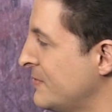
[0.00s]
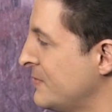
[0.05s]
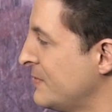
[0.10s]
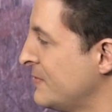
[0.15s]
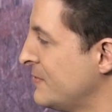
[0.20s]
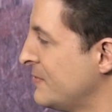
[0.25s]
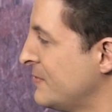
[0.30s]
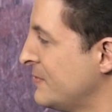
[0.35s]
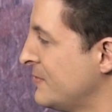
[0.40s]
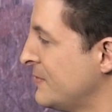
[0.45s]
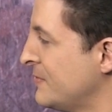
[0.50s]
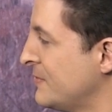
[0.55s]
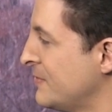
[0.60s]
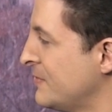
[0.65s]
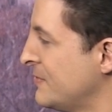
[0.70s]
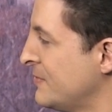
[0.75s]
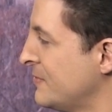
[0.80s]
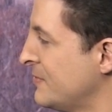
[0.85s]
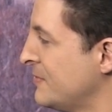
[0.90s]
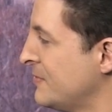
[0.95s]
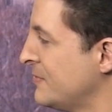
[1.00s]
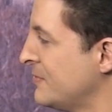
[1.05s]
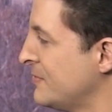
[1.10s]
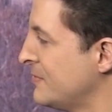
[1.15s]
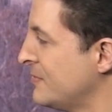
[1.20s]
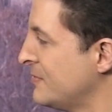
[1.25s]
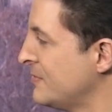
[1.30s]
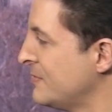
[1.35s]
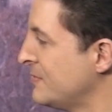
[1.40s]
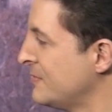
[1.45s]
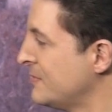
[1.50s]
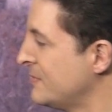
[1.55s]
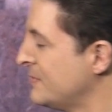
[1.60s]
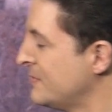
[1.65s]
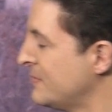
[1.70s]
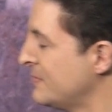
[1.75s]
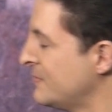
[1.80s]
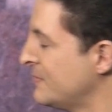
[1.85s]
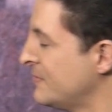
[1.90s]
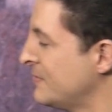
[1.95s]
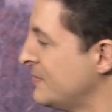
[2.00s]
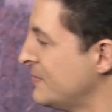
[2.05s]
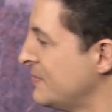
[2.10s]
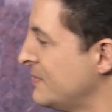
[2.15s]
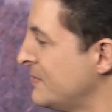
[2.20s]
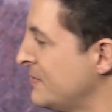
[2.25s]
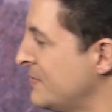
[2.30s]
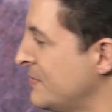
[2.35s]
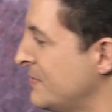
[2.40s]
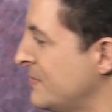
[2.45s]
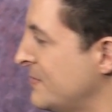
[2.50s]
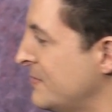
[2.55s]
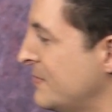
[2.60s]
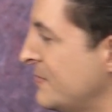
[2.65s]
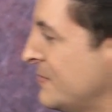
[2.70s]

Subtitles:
The person shown says nothing.